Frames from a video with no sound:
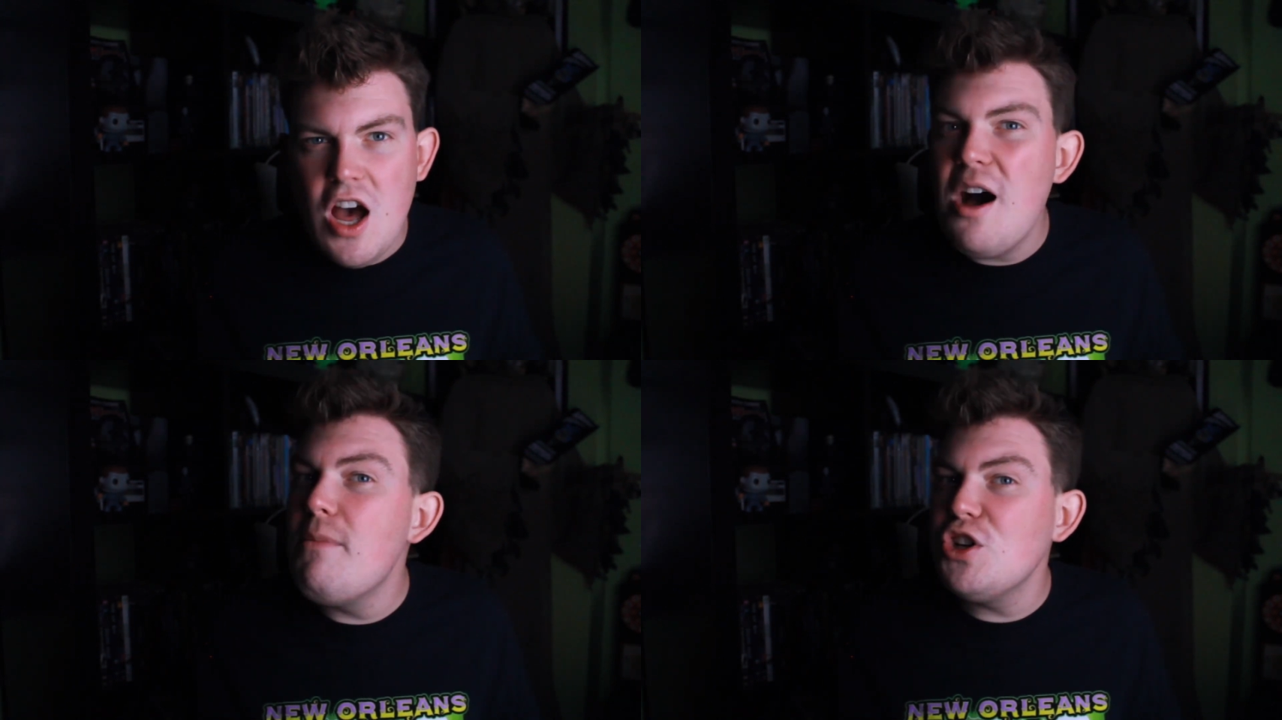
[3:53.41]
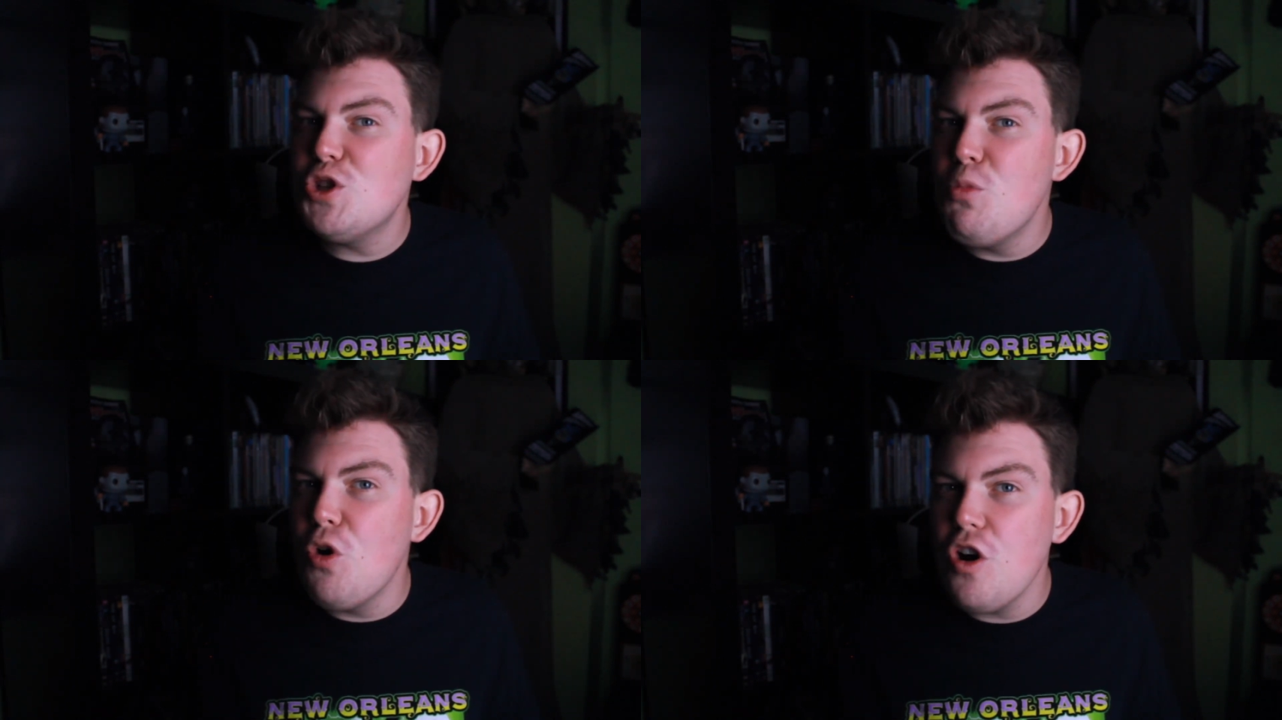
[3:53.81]
a
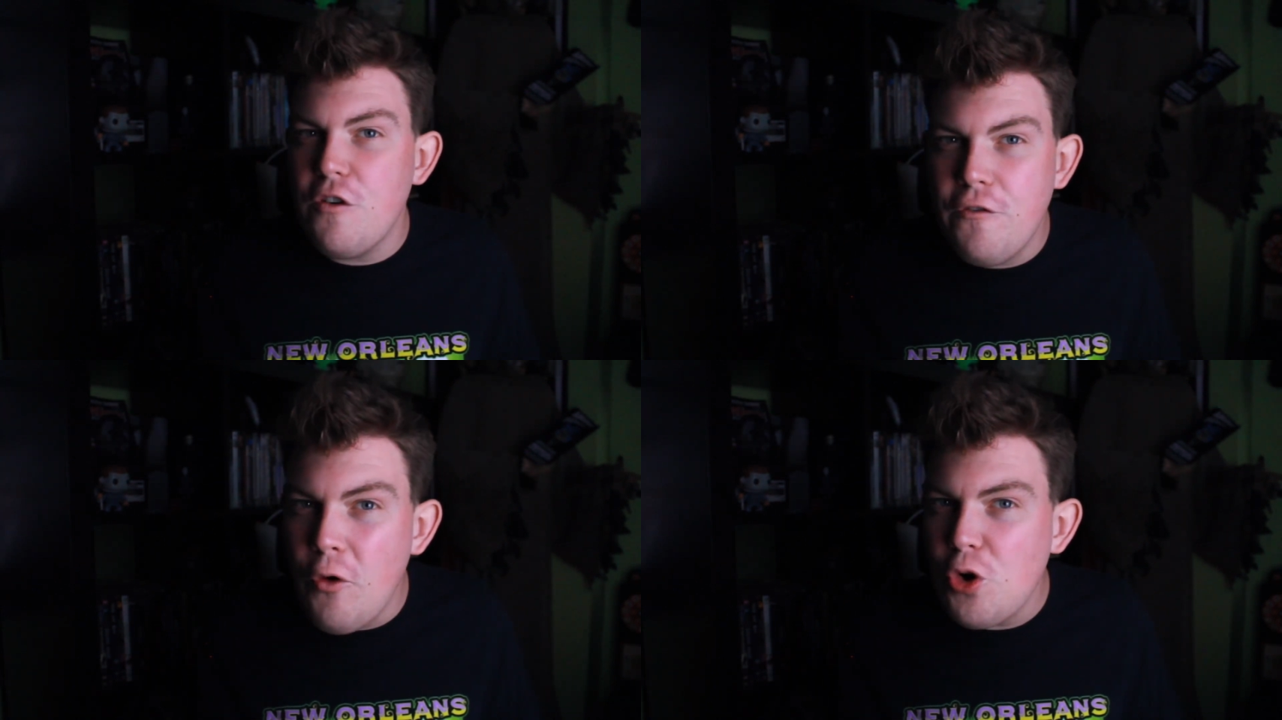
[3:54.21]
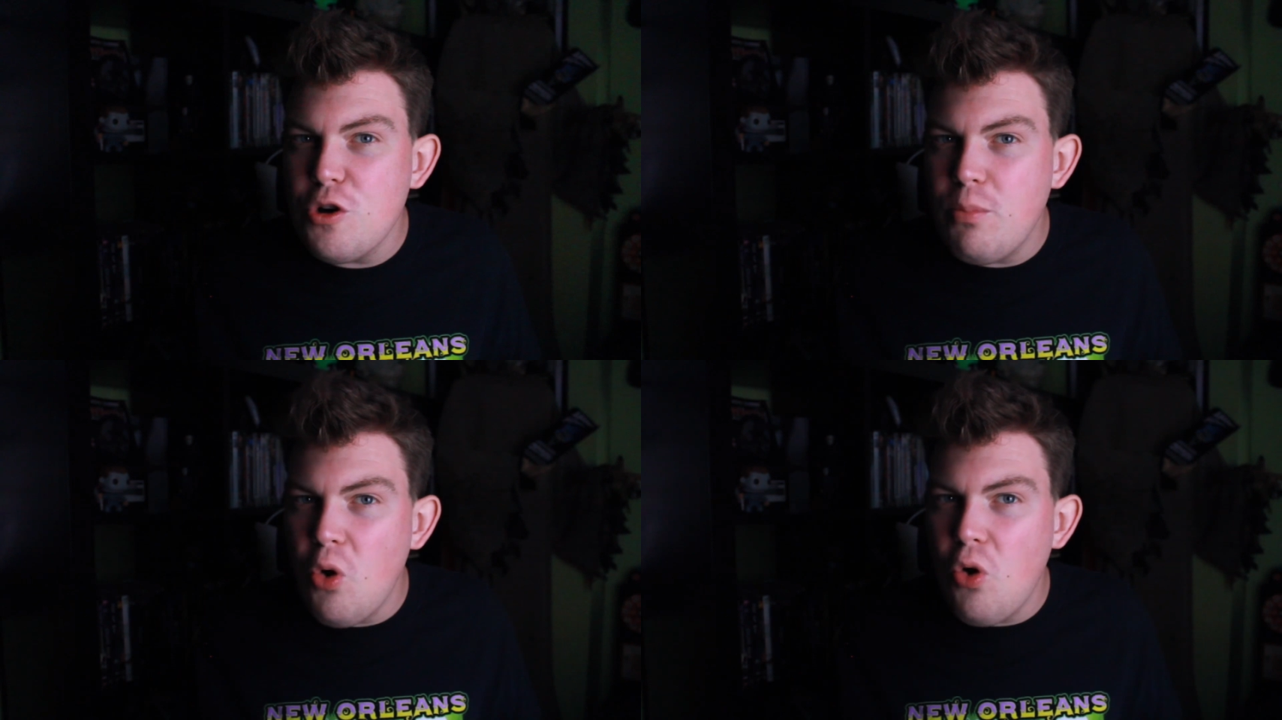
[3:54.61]
much more
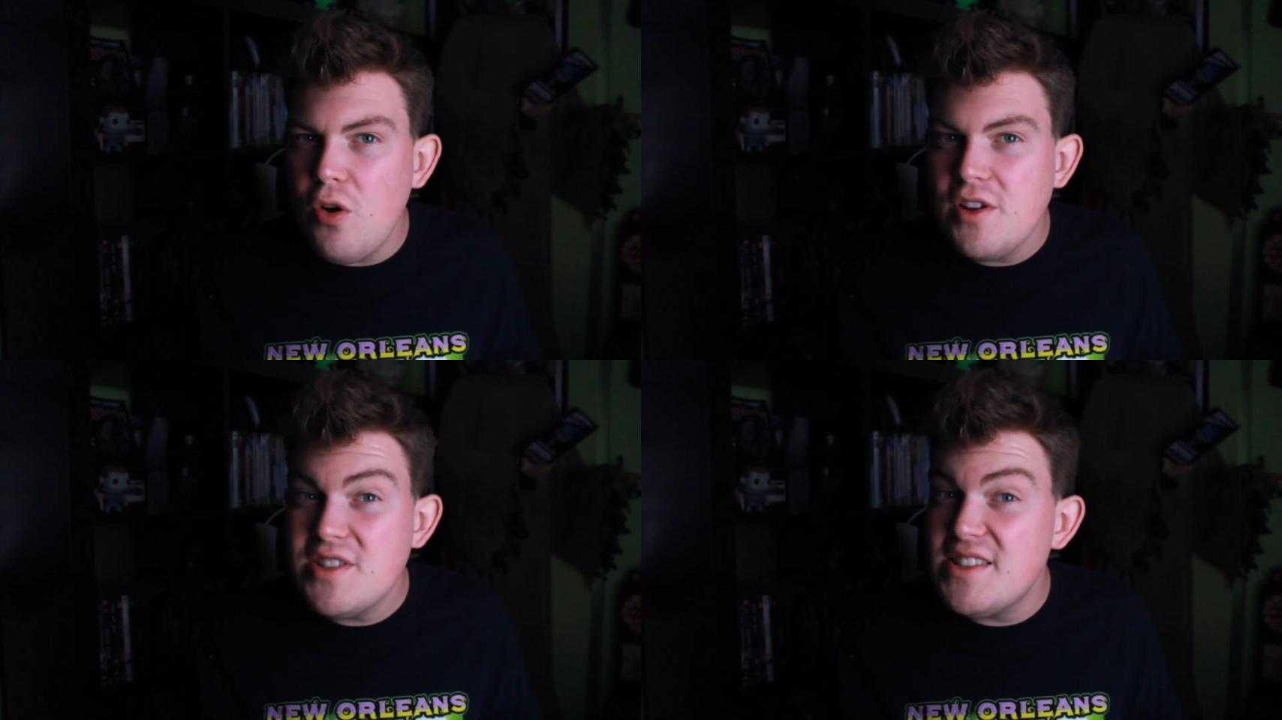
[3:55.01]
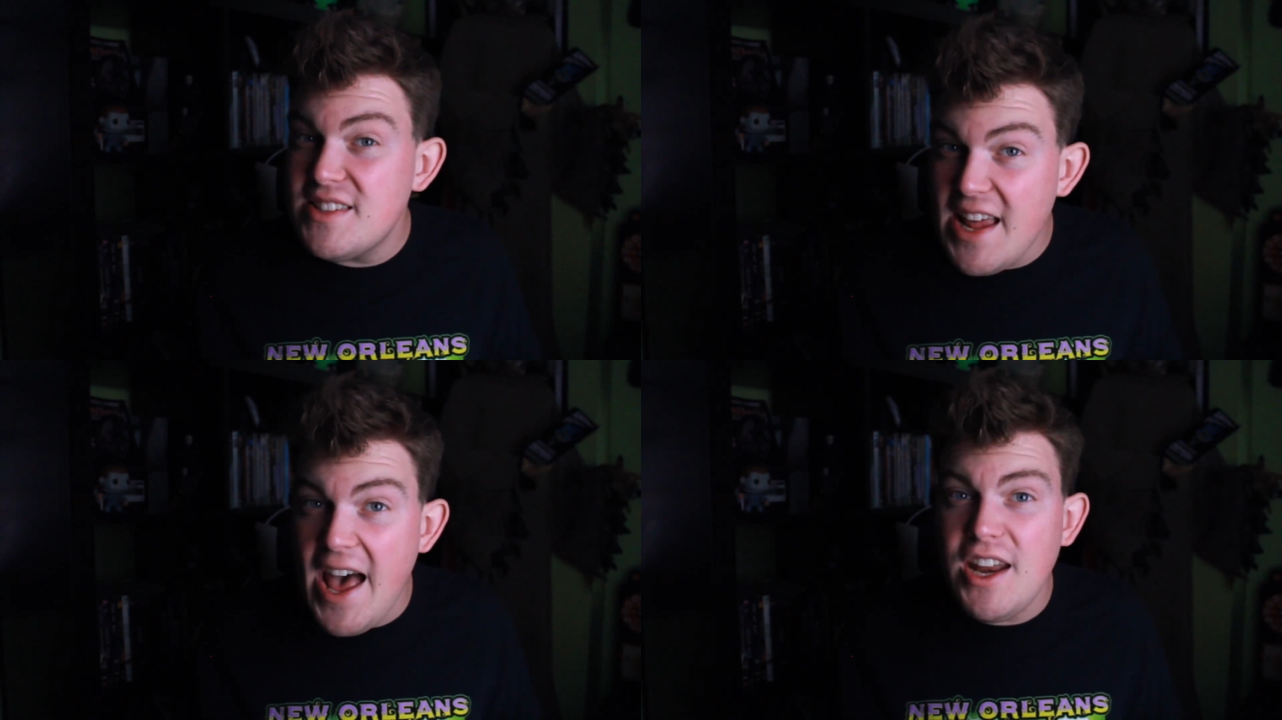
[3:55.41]
affordable,
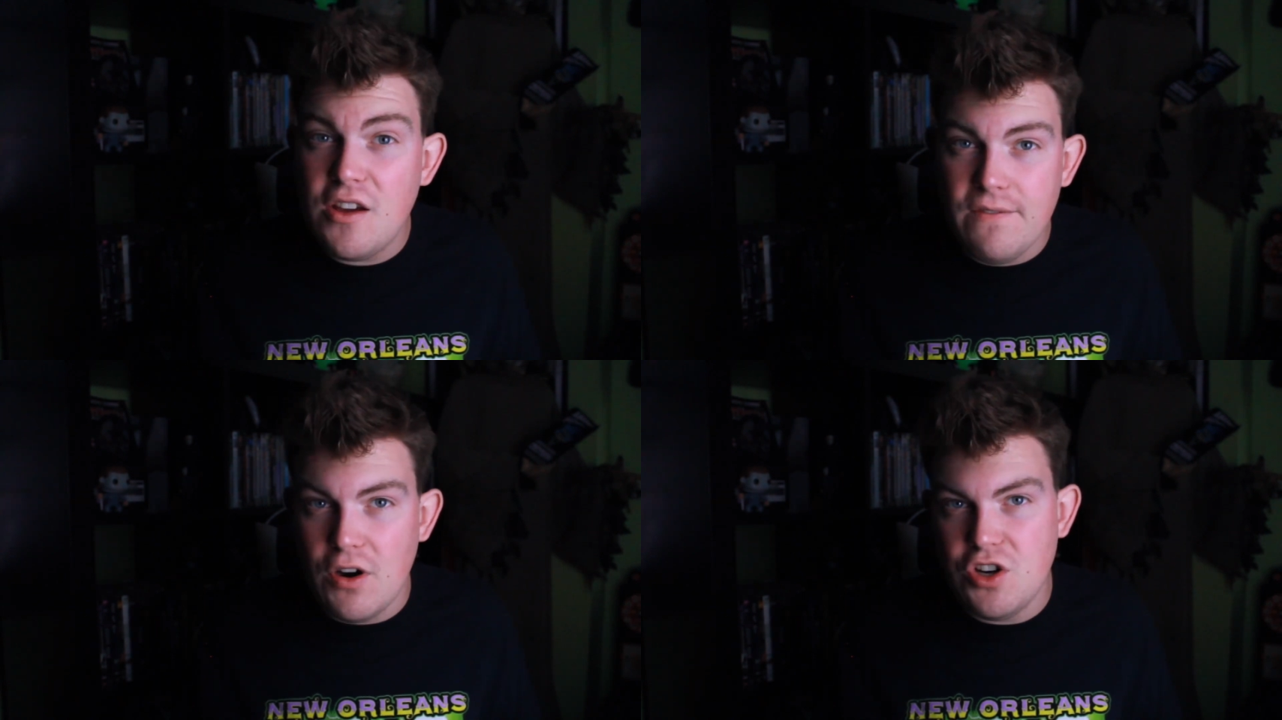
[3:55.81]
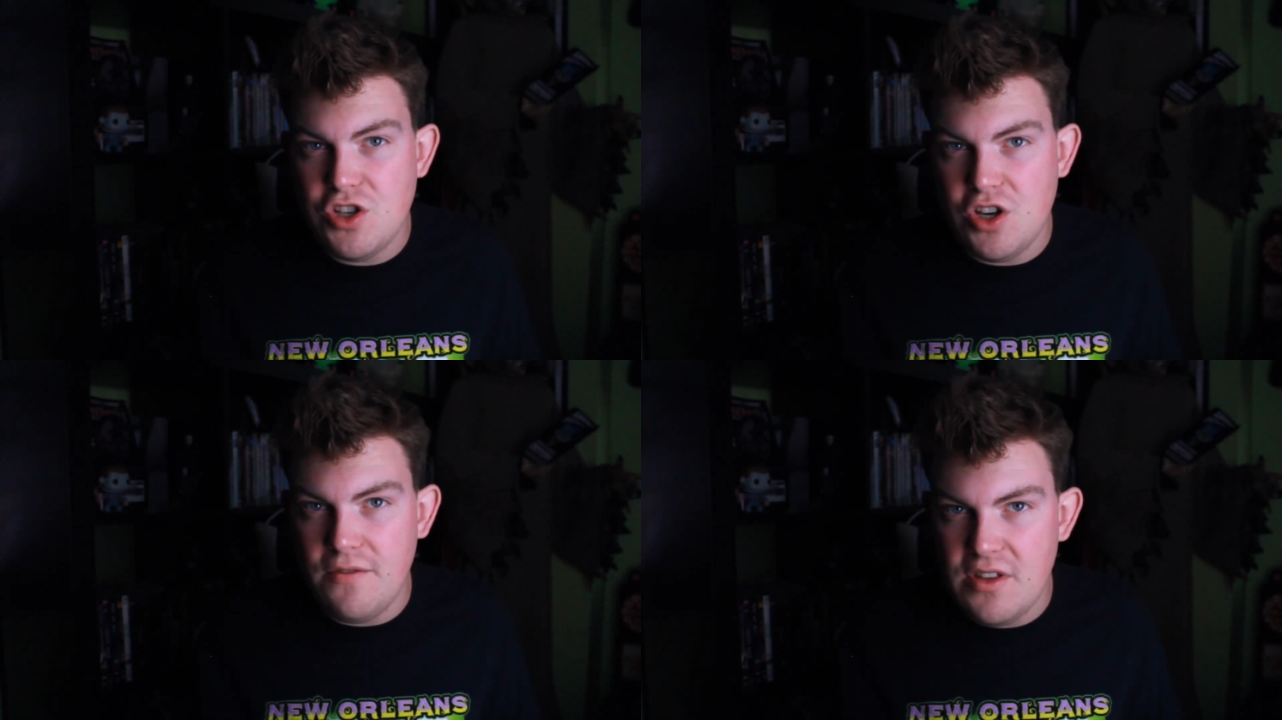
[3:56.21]
static
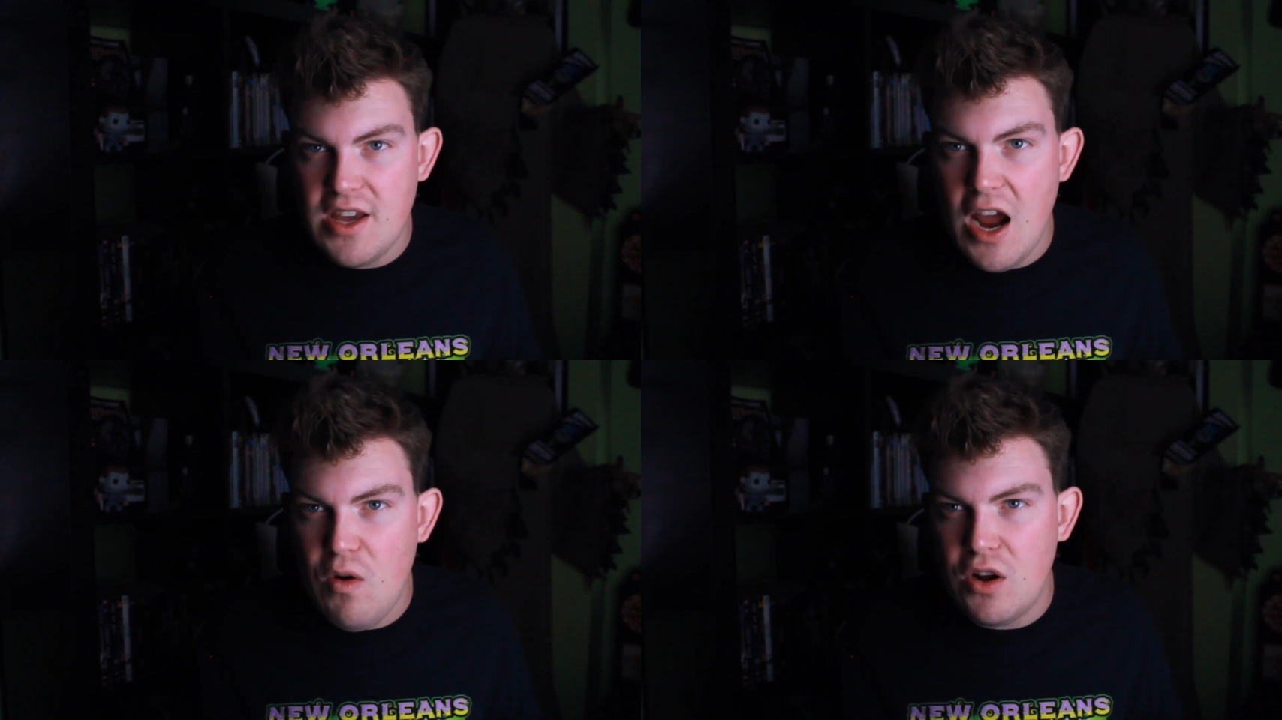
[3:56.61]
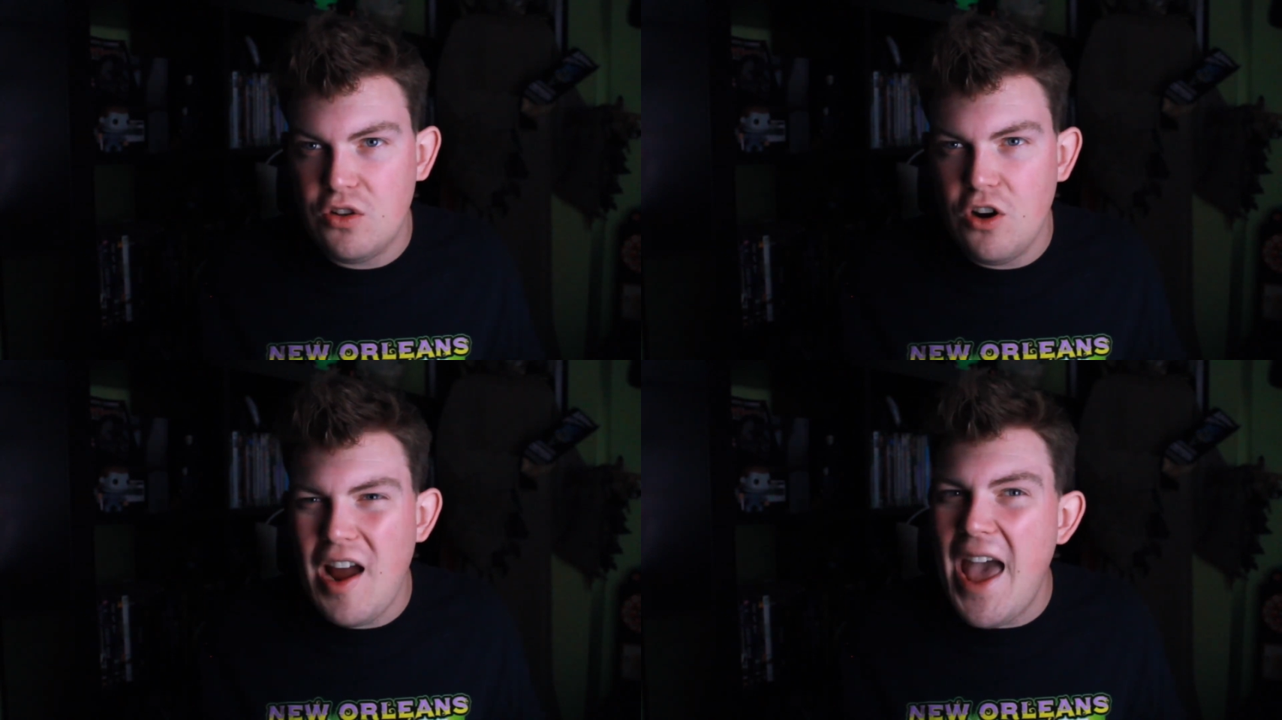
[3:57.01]
version of the character,